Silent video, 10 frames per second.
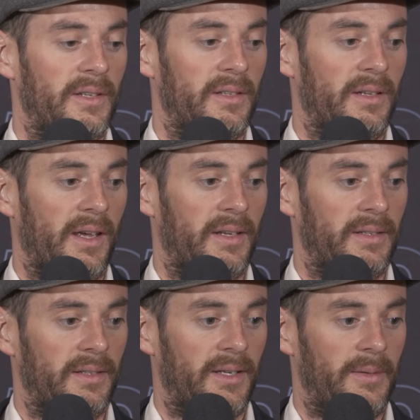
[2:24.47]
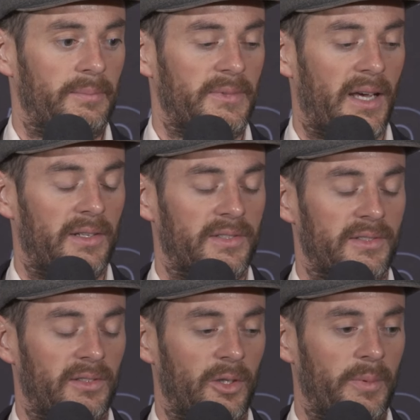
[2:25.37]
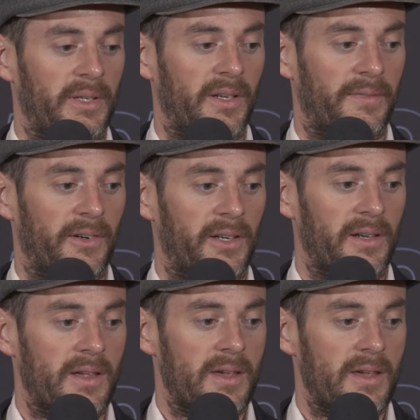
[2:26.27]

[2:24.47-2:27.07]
and Dallas is a little bit different.